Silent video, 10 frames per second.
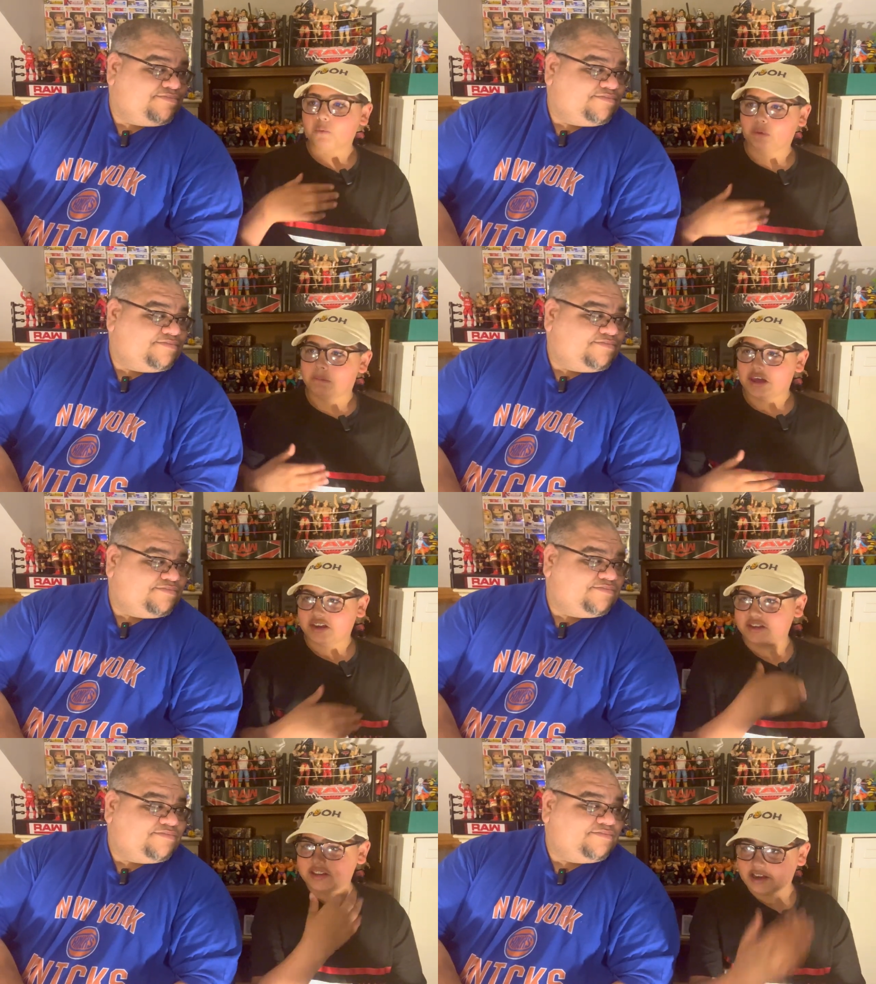Speaker 1: we'll
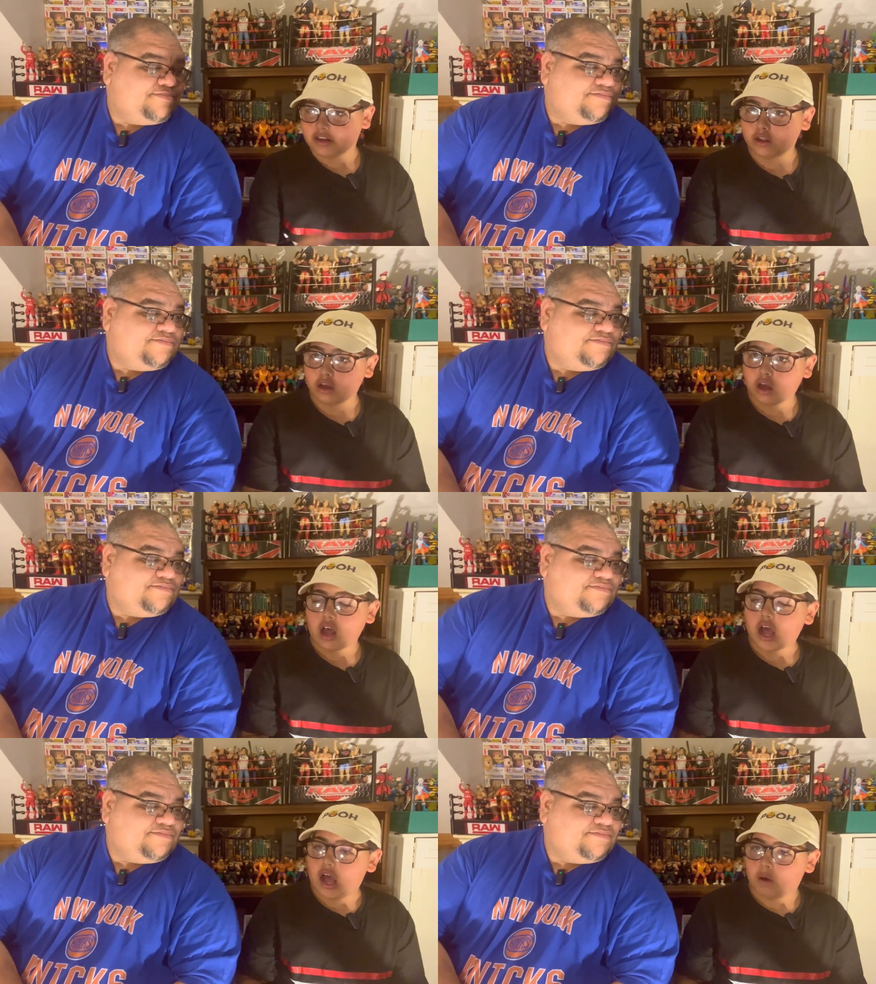make a deal,
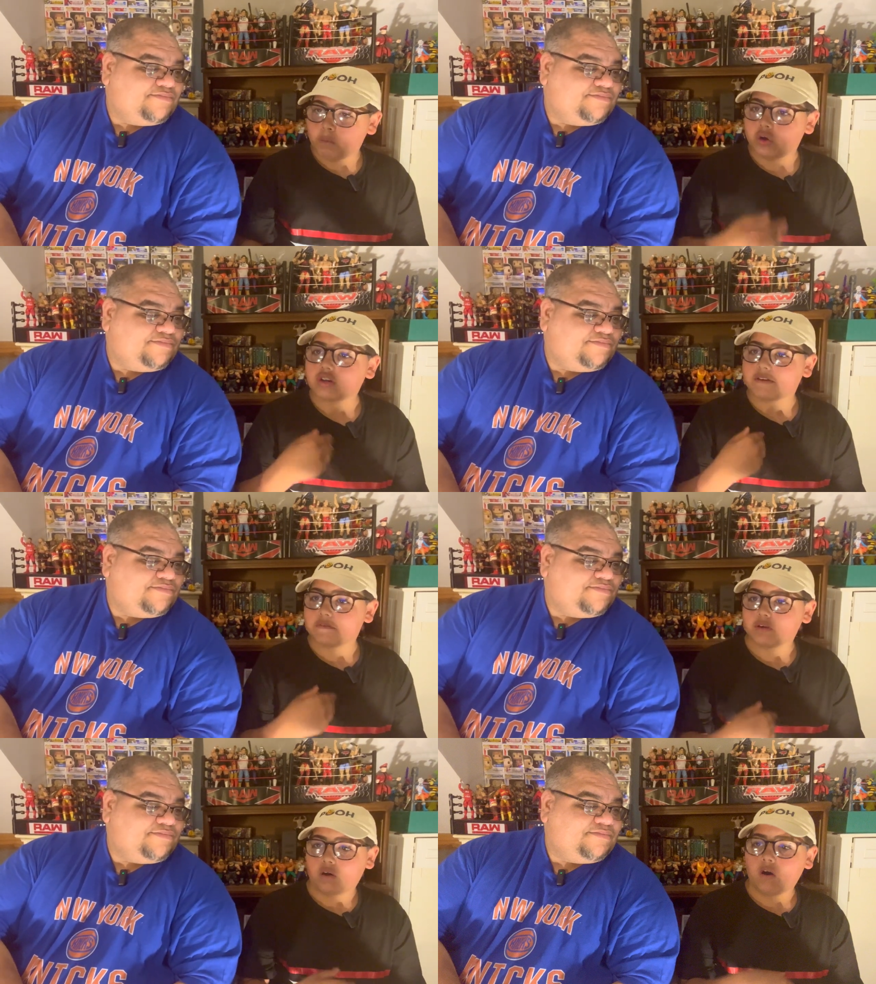we'll
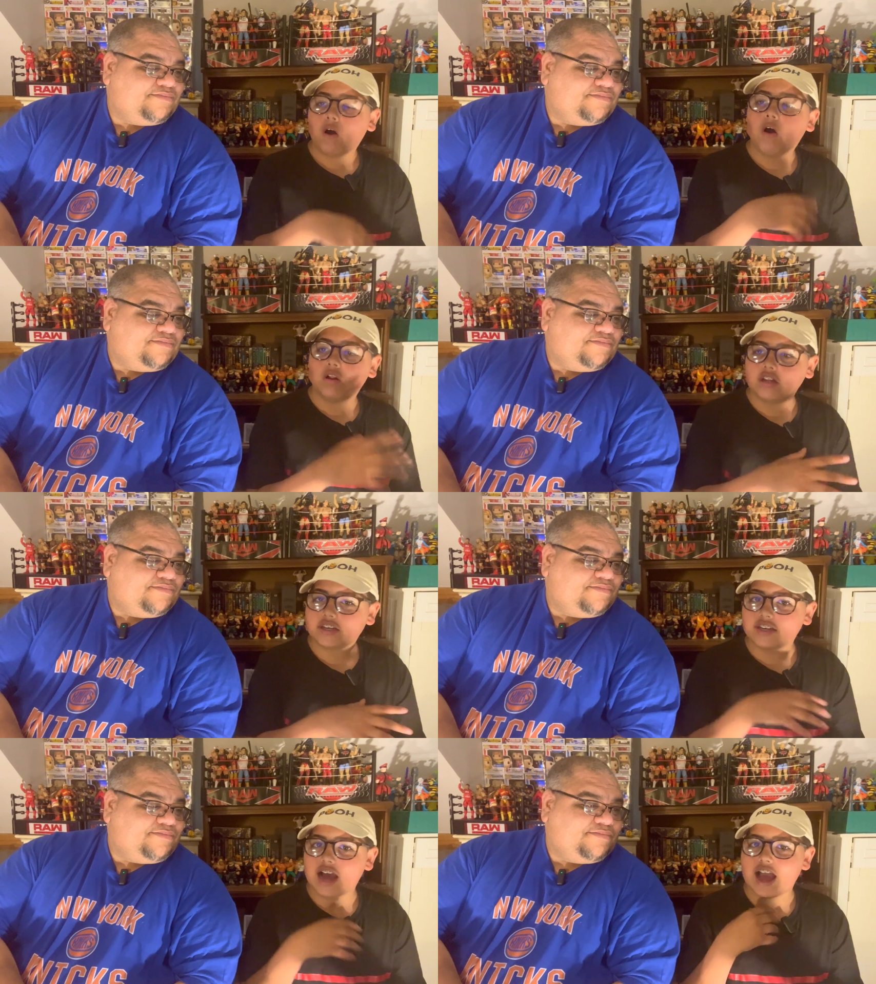give you a whole
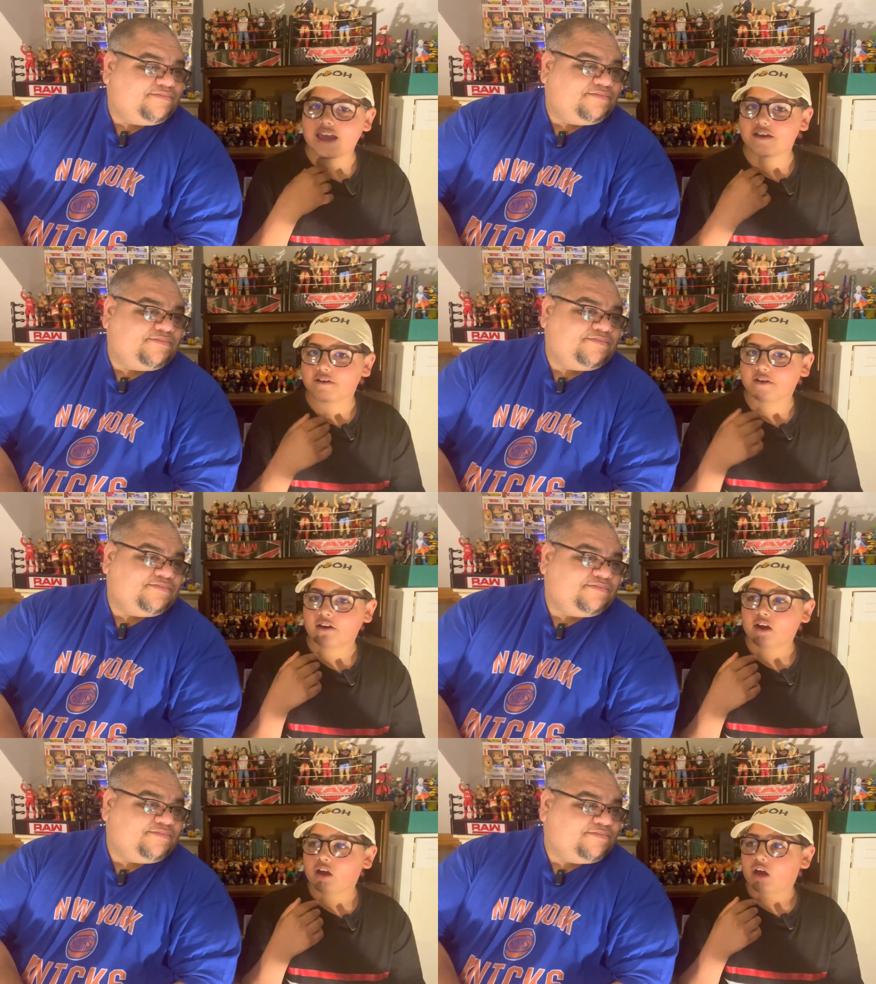
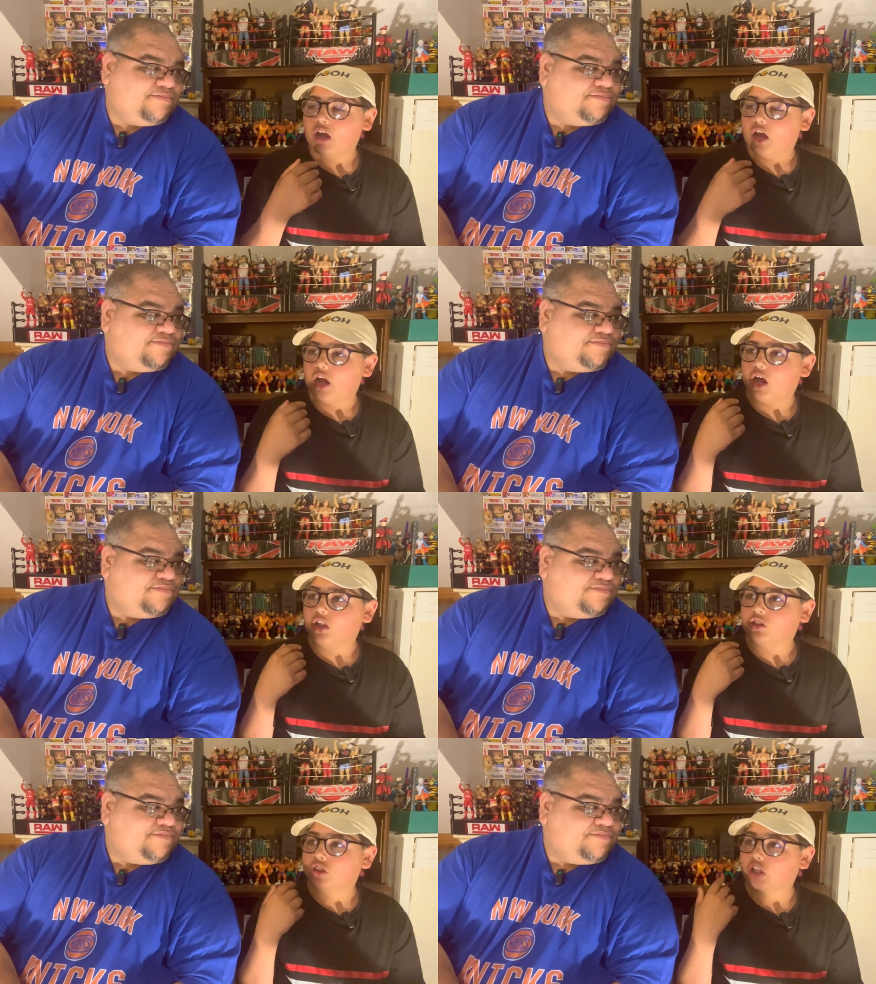entire
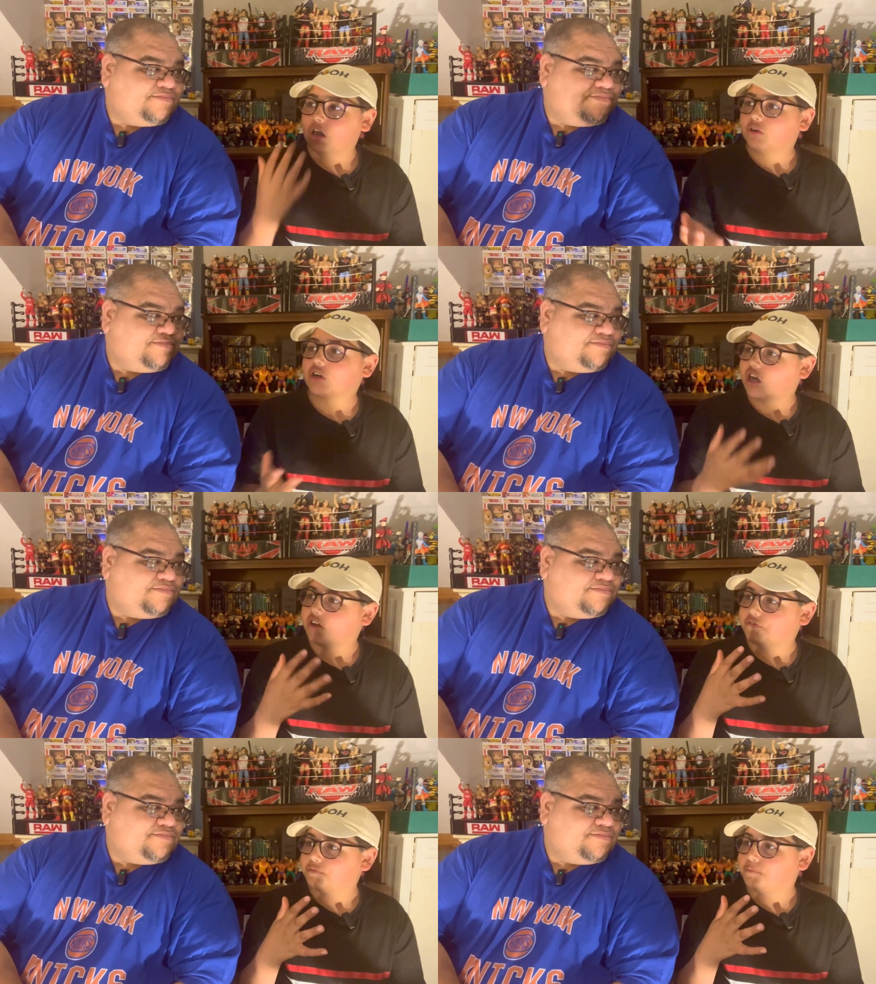load
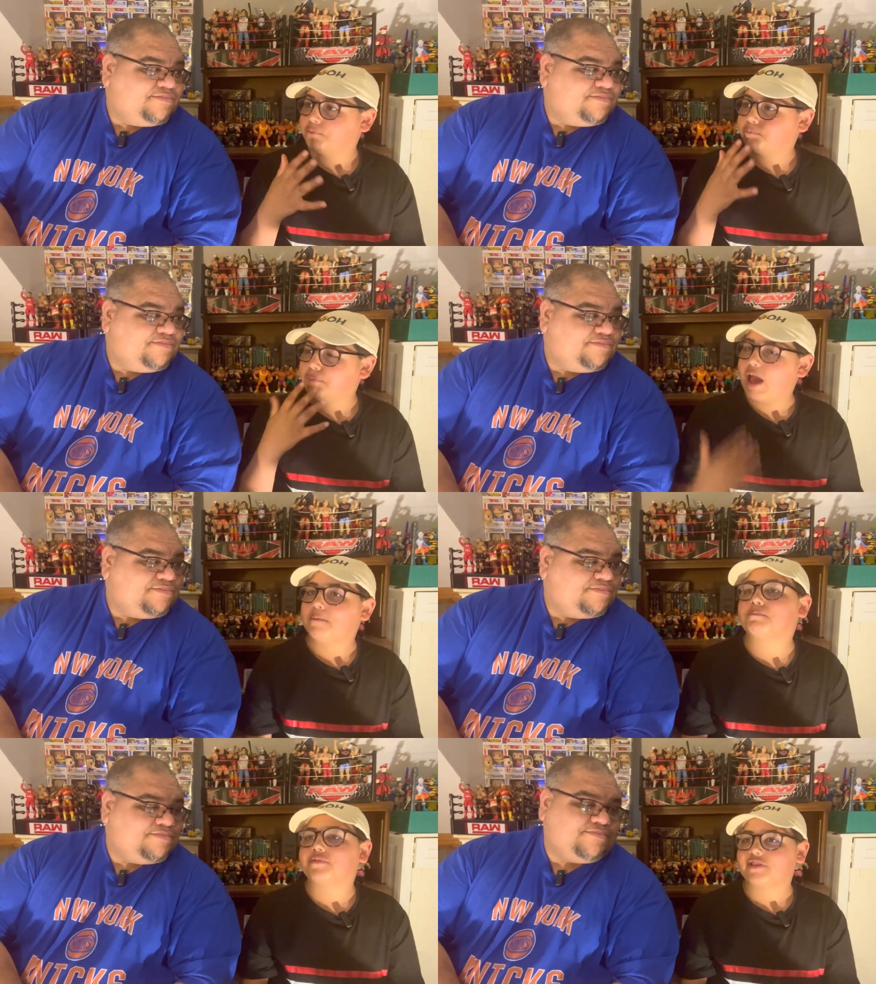of
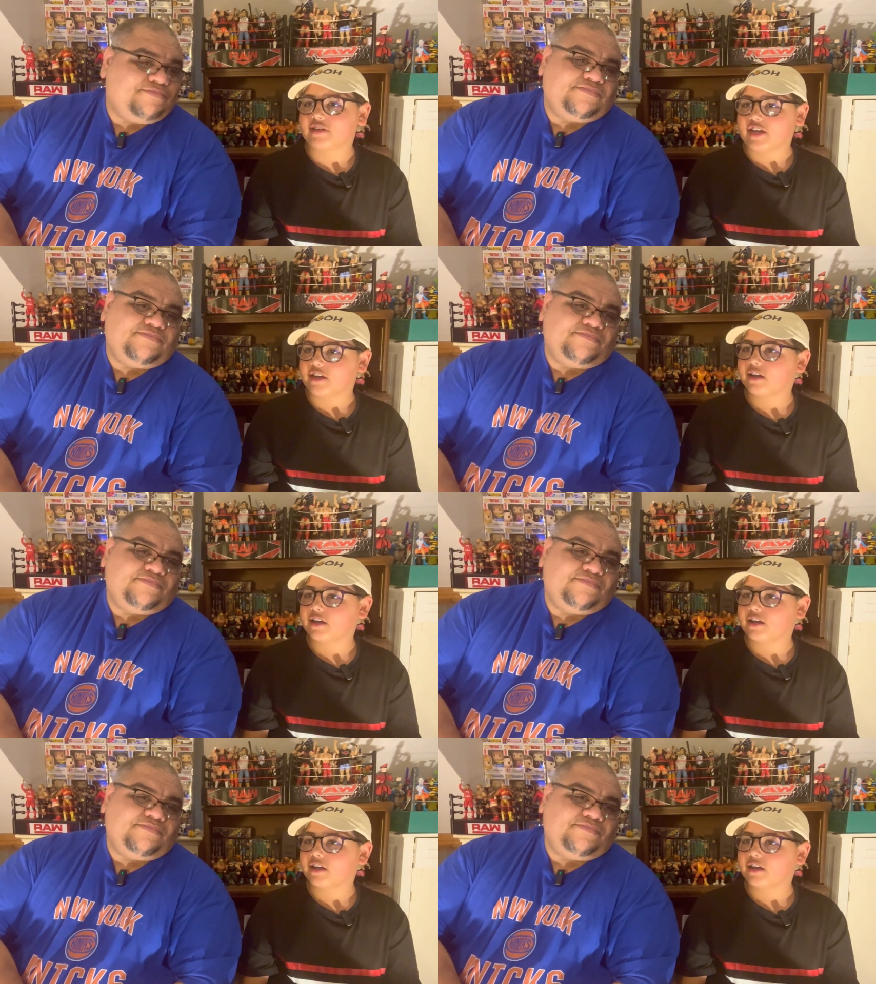Pepsi.